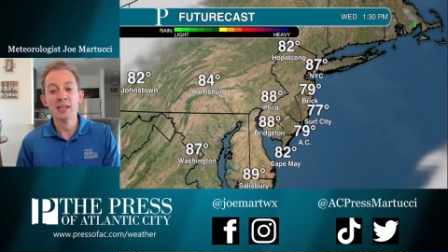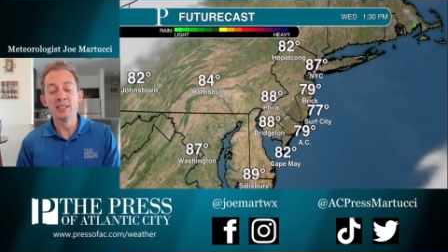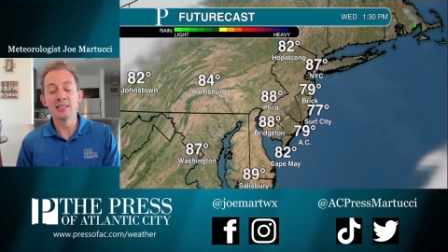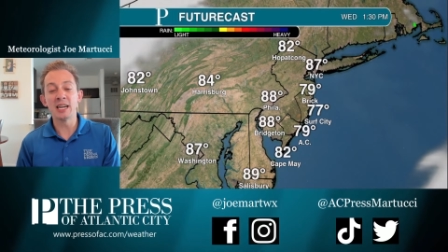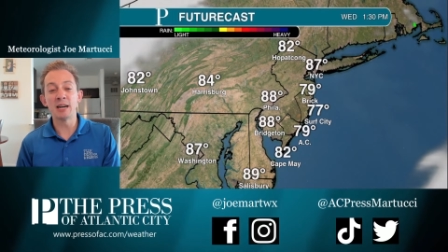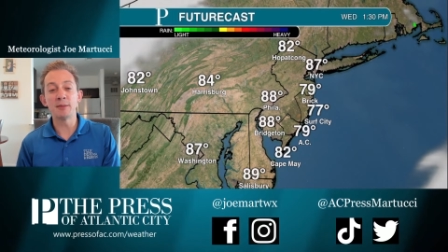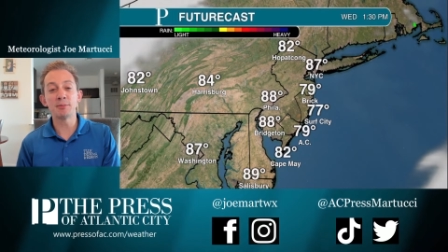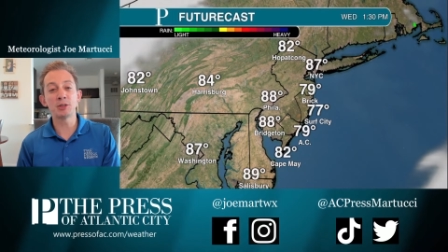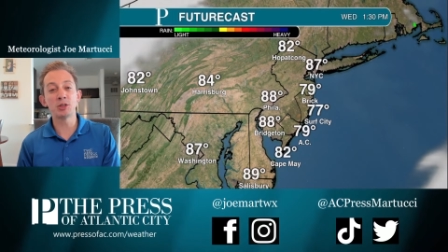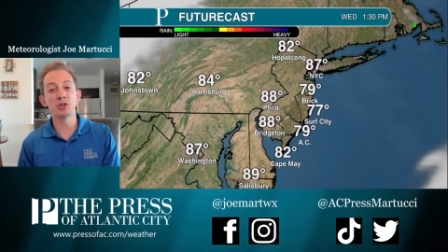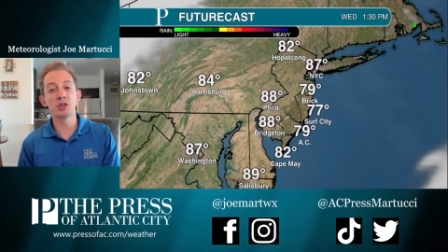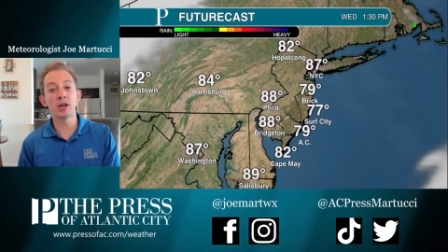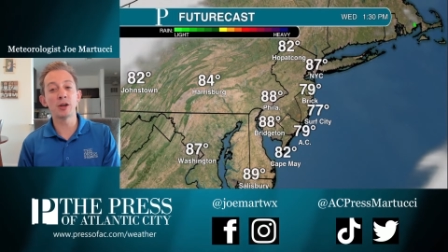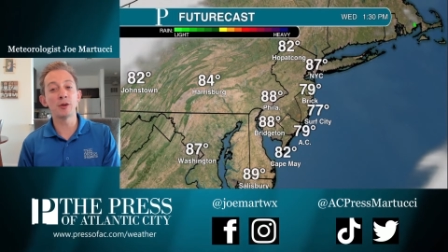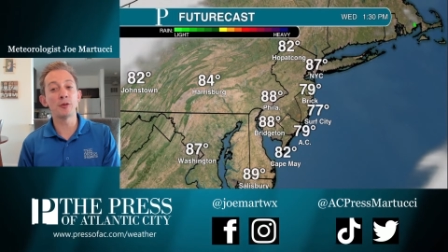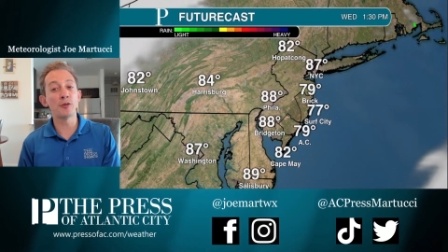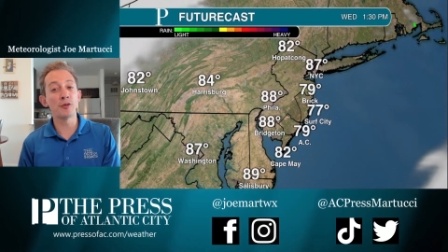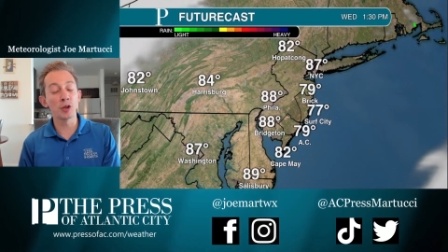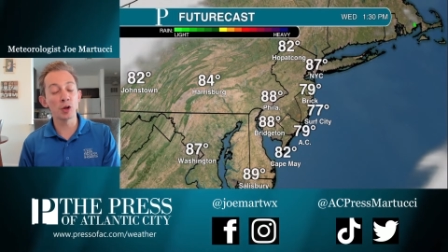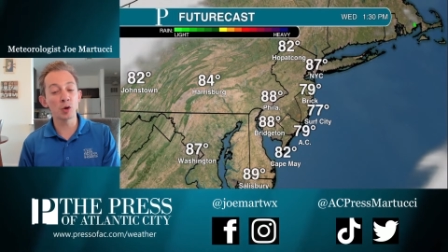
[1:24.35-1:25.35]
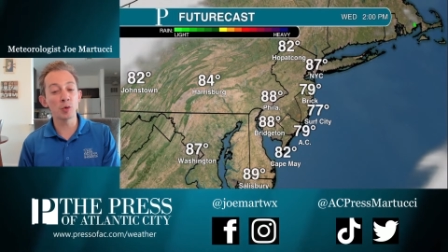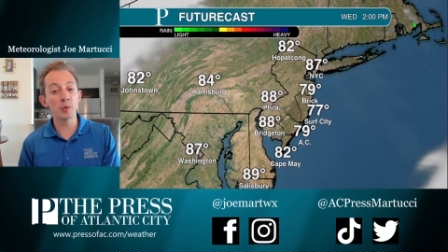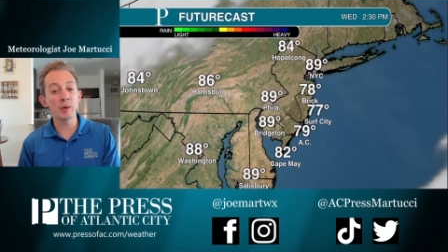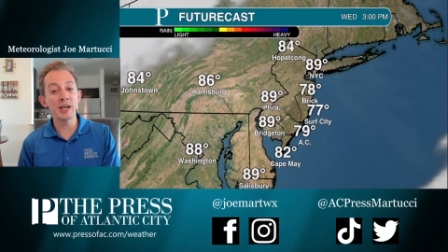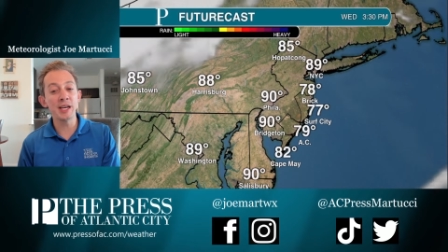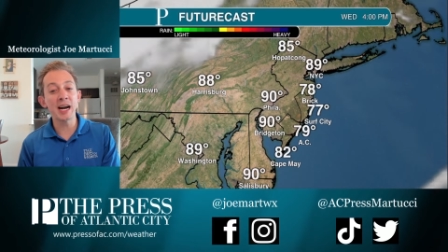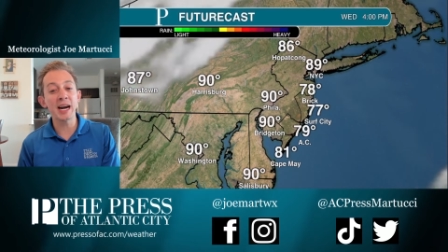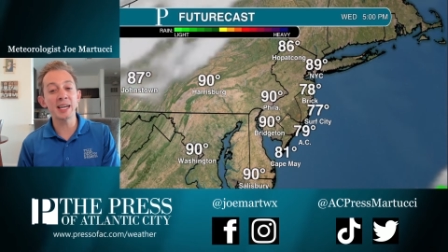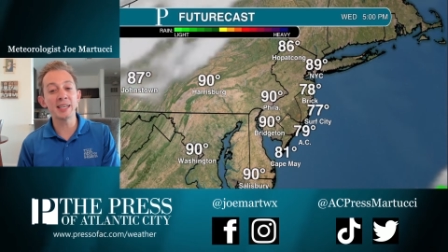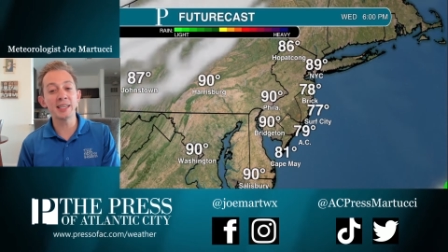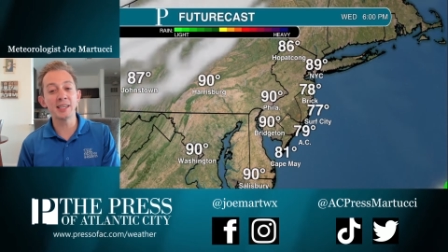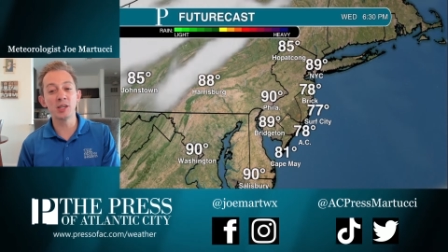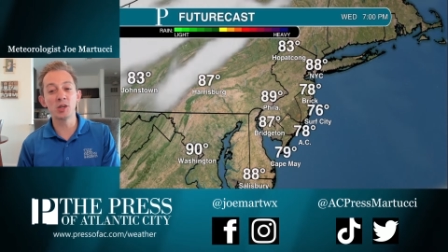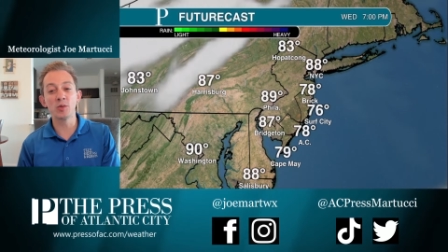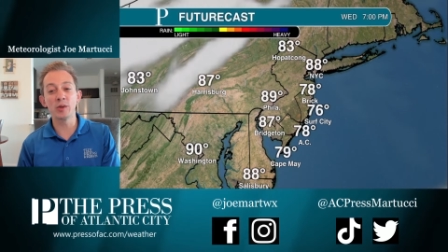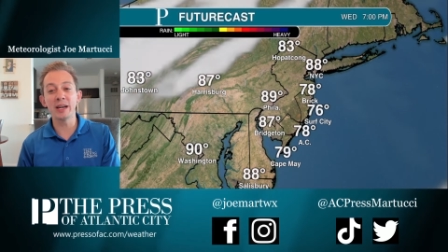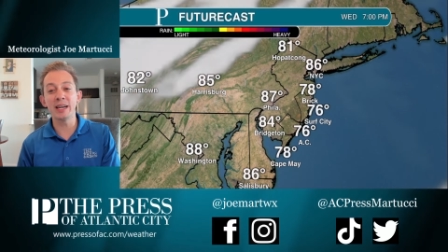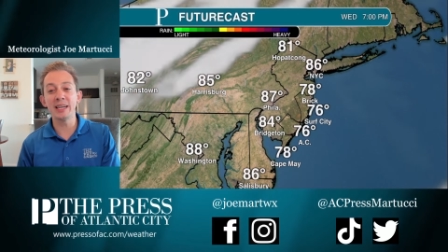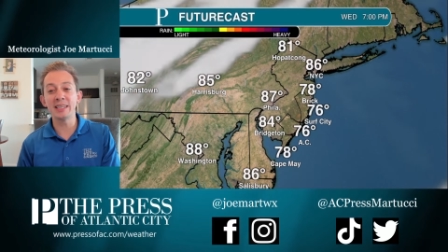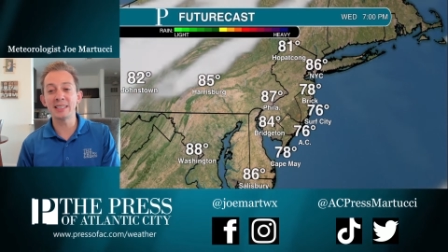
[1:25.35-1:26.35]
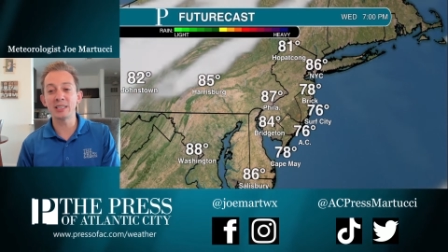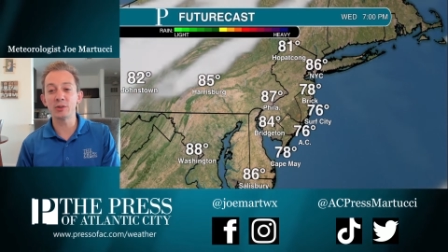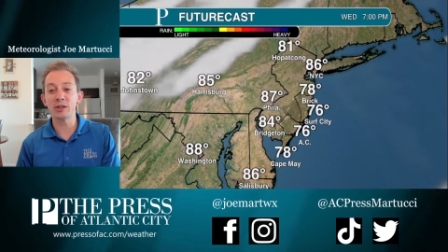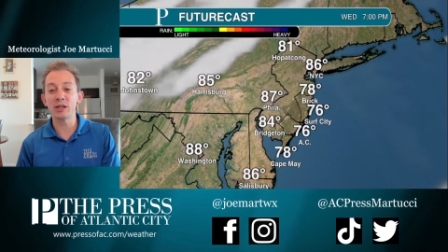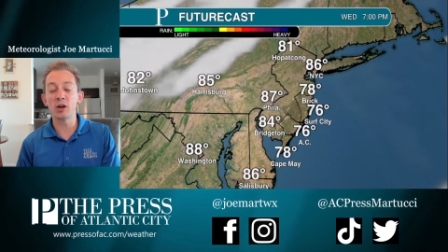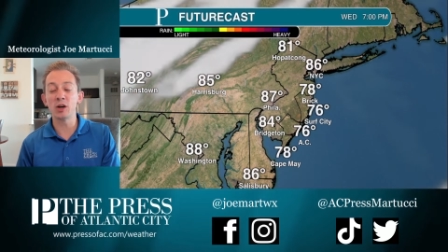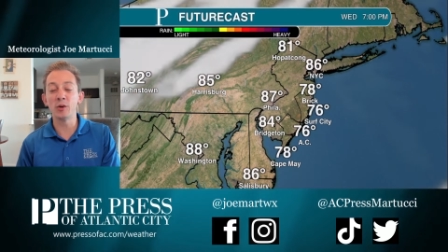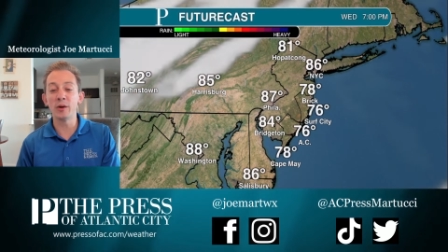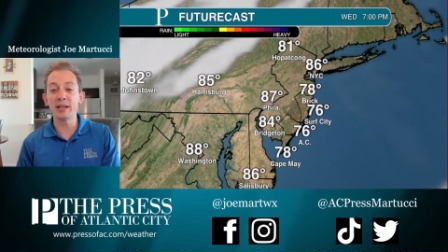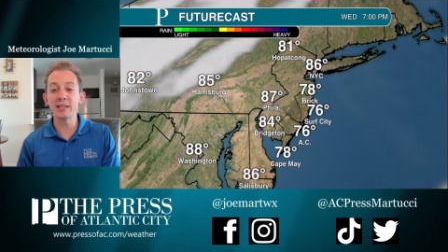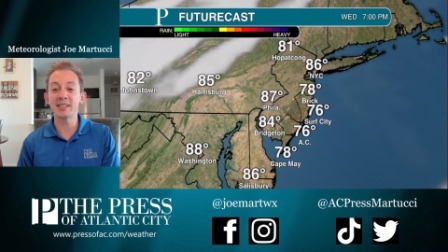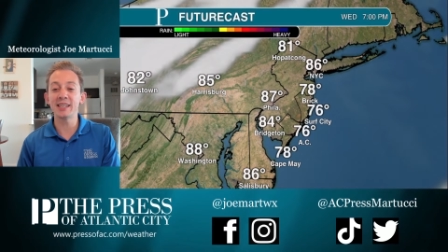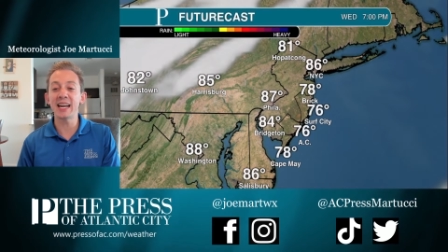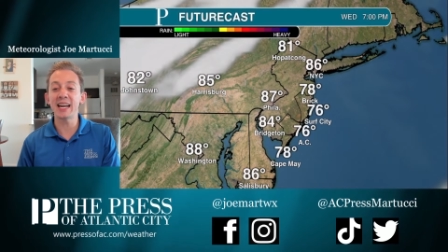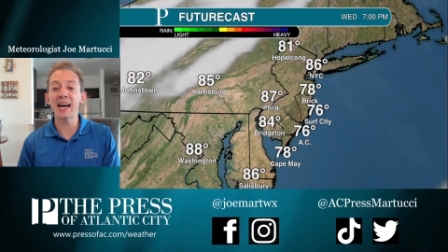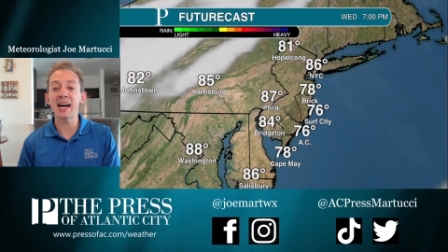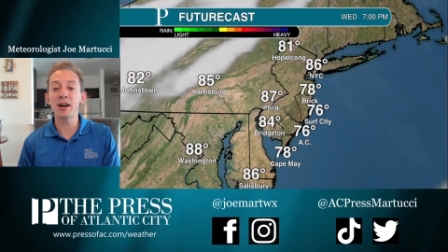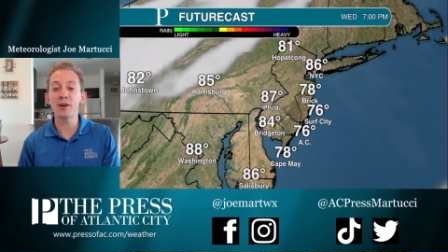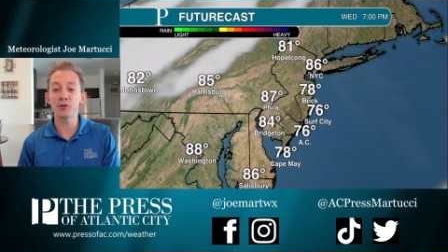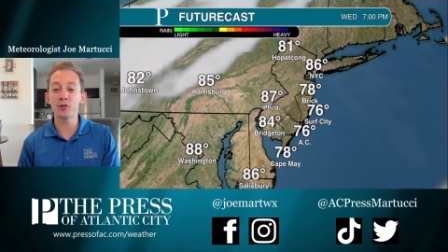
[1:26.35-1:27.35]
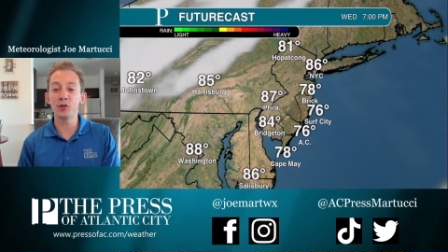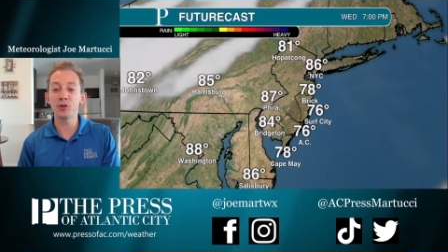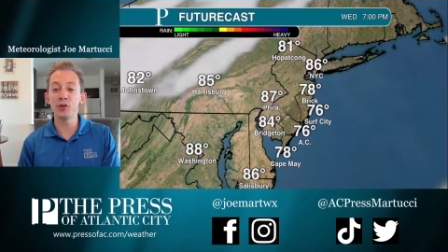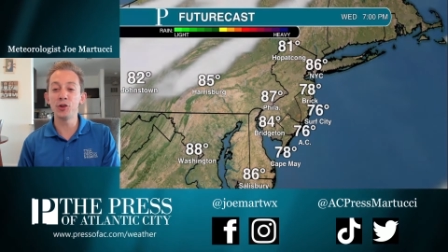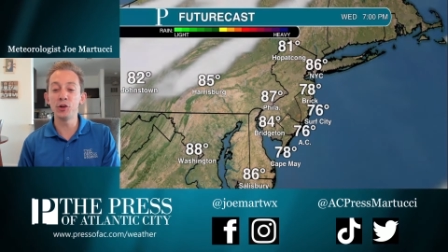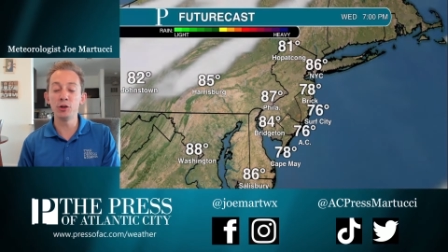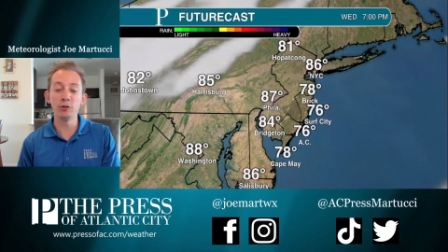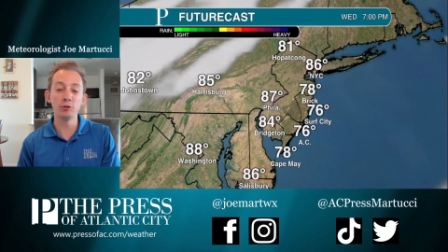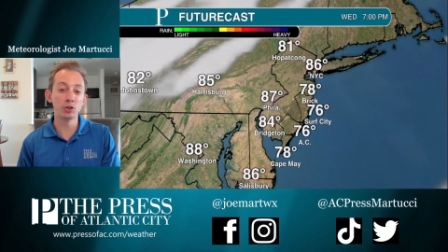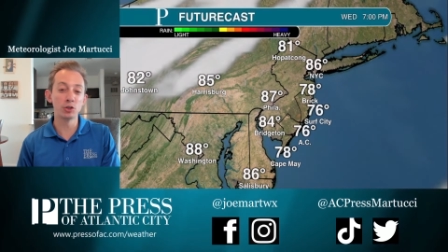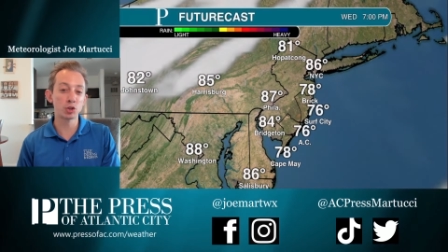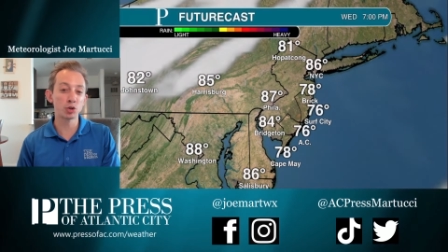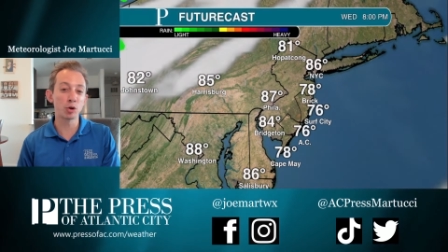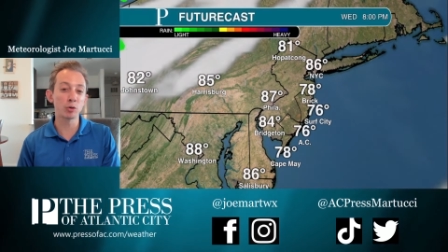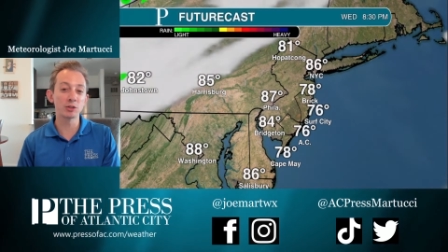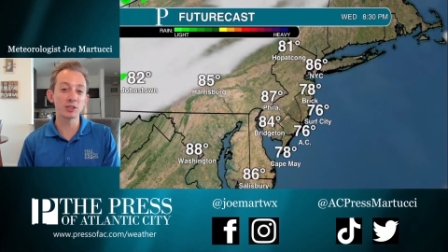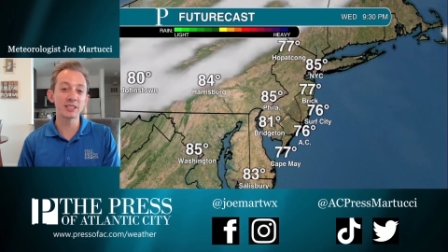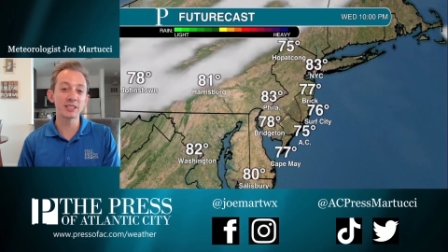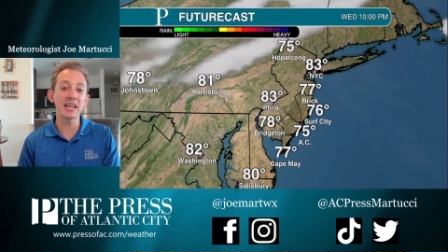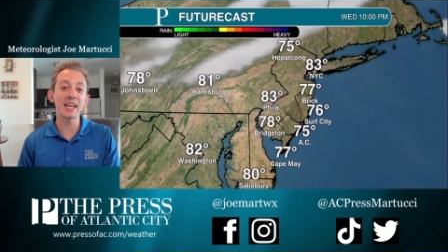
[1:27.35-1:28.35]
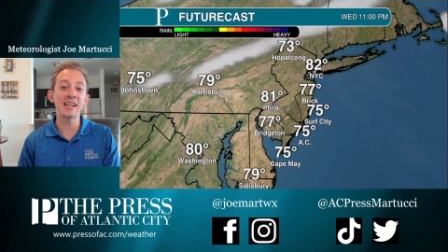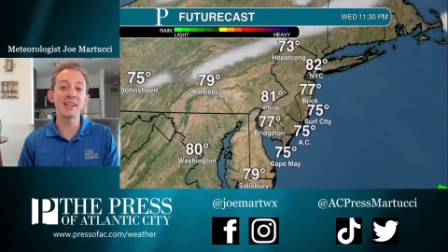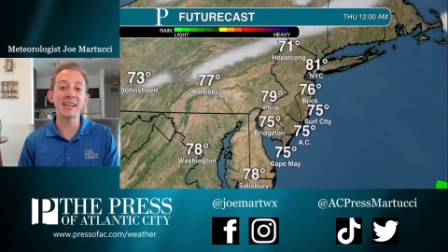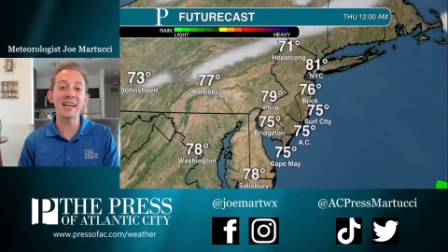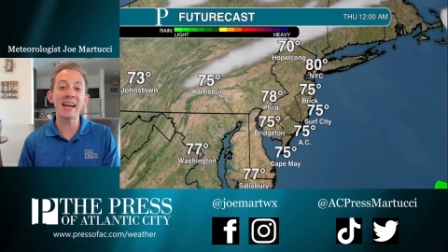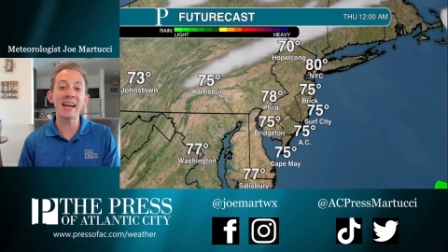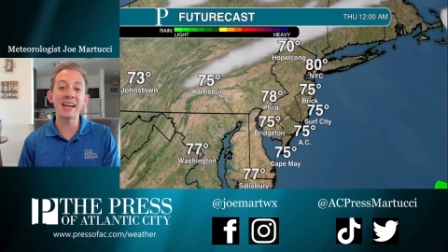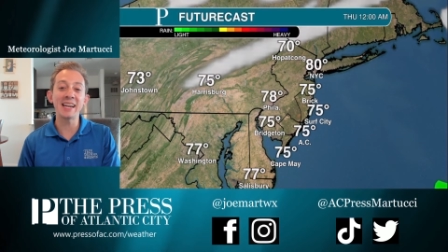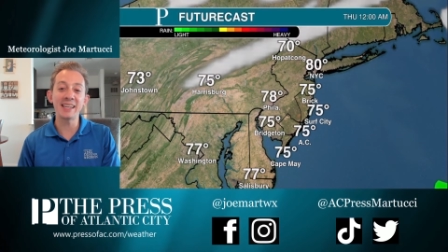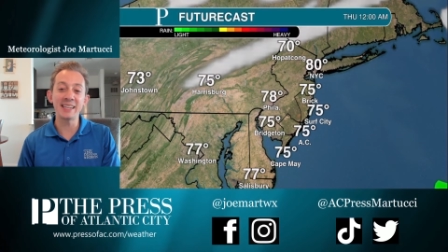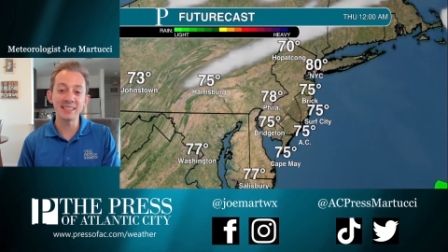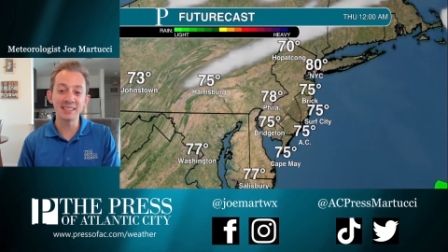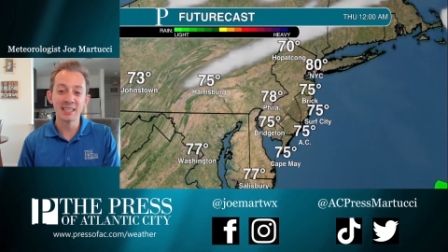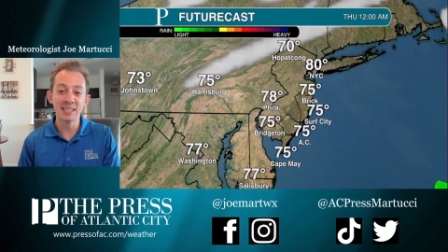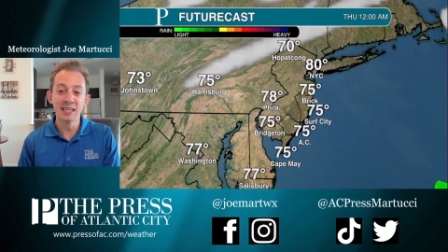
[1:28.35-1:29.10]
Temperatures are going to flirt with 90 degrees as we go into the afternoon. Sure, we'll stay in the 80s.